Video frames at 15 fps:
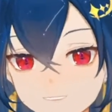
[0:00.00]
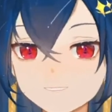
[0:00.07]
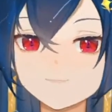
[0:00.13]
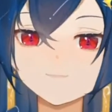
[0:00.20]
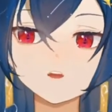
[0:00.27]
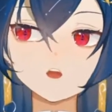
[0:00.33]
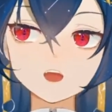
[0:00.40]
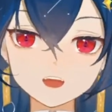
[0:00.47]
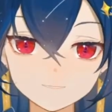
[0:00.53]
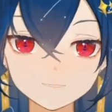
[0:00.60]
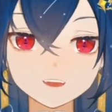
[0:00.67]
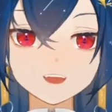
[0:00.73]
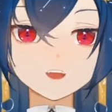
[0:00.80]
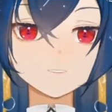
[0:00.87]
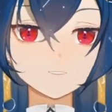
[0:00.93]
So
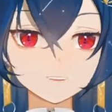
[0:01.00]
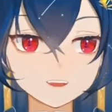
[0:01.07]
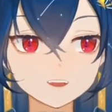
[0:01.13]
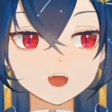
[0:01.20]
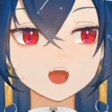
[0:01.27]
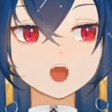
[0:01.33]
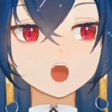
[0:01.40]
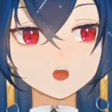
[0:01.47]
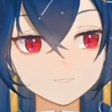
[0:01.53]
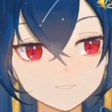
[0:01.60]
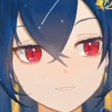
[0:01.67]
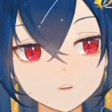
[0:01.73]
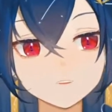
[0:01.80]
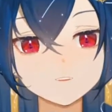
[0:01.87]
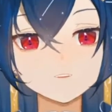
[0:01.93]
ARAM helps
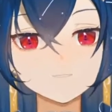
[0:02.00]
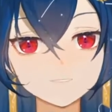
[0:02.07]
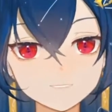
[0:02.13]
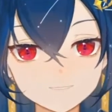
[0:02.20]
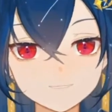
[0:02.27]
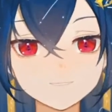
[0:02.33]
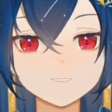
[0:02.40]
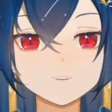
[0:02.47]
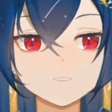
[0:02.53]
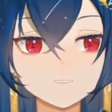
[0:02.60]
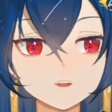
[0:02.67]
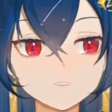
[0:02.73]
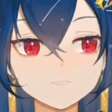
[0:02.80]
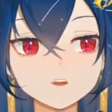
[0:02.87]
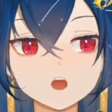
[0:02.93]
you, basically you
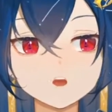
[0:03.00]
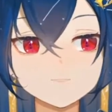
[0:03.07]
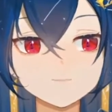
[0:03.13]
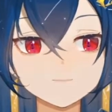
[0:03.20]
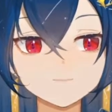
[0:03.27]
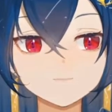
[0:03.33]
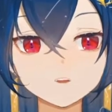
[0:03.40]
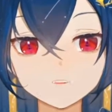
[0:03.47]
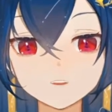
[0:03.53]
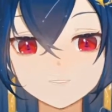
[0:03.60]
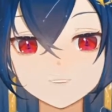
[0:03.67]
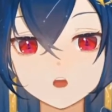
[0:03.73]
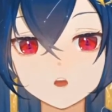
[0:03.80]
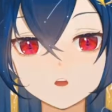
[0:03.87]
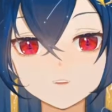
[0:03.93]
get a randomized
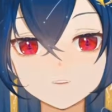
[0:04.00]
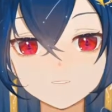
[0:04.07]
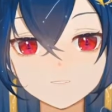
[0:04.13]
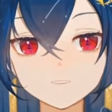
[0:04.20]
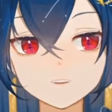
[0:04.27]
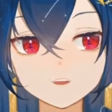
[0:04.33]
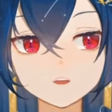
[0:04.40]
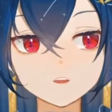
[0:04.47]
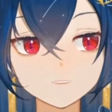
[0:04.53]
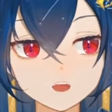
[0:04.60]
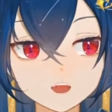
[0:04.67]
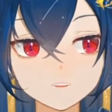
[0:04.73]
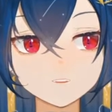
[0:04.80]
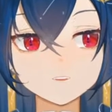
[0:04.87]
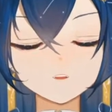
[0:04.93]
character every time
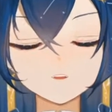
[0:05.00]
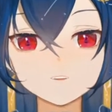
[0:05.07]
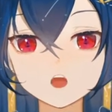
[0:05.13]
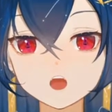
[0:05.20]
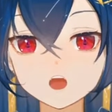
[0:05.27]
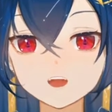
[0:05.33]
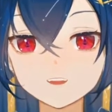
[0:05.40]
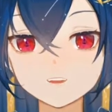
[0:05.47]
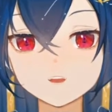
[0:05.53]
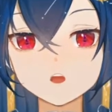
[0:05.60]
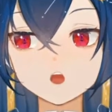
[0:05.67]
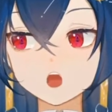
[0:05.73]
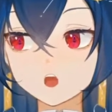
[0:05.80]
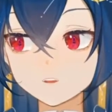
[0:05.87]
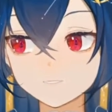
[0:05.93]
and you can try
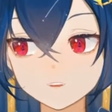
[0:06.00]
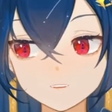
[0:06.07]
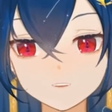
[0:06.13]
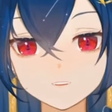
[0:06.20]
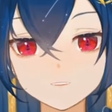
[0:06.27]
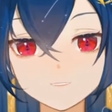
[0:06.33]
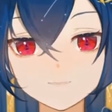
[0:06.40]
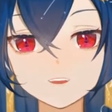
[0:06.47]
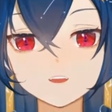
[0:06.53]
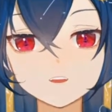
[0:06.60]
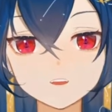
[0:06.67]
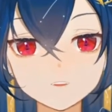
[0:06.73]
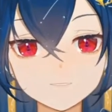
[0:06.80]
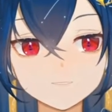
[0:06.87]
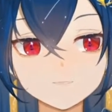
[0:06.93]
all the abilities and
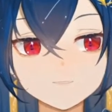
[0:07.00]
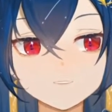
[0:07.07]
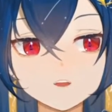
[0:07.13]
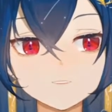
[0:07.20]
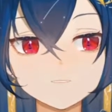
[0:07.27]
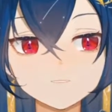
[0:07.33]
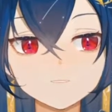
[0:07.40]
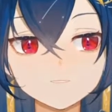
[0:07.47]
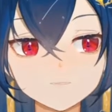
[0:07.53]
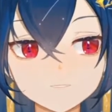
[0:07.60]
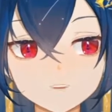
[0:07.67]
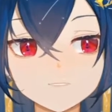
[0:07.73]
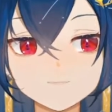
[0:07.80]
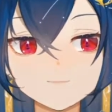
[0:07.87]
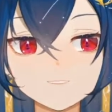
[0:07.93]
understand what they do,
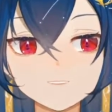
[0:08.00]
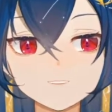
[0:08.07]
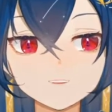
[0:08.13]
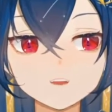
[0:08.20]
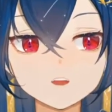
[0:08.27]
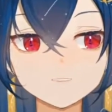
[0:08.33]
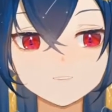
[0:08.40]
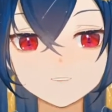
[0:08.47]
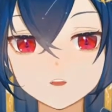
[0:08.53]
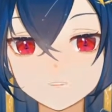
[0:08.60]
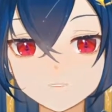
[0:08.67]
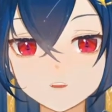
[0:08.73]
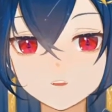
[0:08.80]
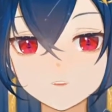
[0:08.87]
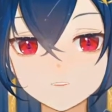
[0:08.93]
because the best
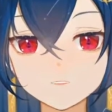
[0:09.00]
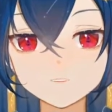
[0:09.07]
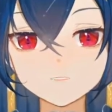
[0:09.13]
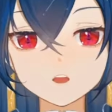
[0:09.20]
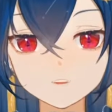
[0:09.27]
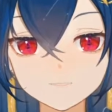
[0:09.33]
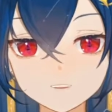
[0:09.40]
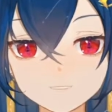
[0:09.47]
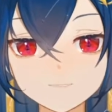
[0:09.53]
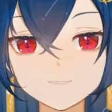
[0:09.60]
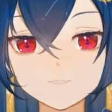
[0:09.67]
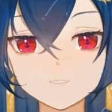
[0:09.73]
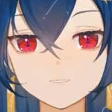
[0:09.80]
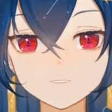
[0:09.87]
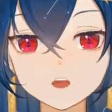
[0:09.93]
way to learn the champions
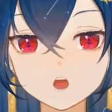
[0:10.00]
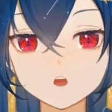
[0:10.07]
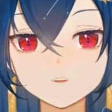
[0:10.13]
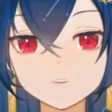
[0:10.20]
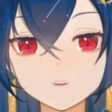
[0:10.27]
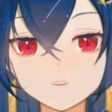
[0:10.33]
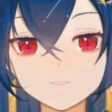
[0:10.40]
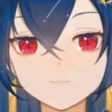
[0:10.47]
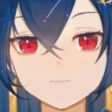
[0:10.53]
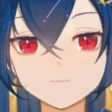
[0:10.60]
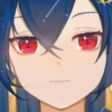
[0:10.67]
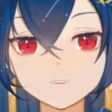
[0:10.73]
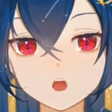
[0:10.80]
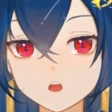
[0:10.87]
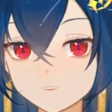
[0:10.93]
is to play it yourself,
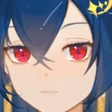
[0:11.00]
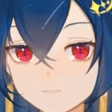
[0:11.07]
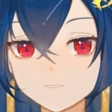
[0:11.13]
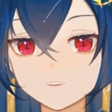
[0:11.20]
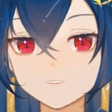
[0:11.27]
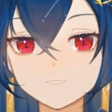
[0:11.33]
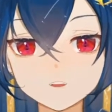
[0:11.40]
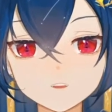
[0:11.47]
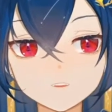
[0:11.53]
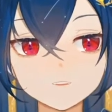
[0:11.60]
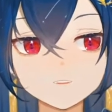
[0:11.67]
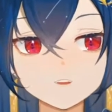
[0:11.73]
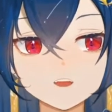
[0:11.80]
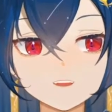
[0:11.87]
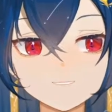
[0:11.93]
100%. Like,
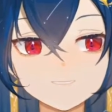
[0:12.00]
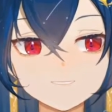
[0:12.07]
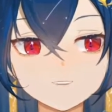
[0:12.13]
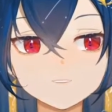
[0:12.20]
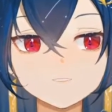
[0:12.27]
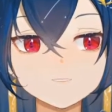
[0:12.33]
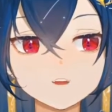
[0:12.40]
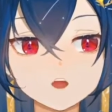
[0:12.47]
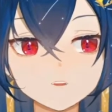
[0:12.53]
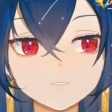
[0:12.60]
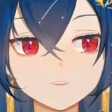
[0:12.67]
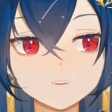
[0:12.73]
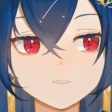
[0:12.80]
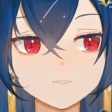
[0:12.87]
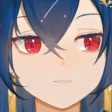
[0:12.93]
looking at the kit doesn't help
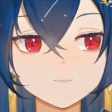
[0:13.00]
you.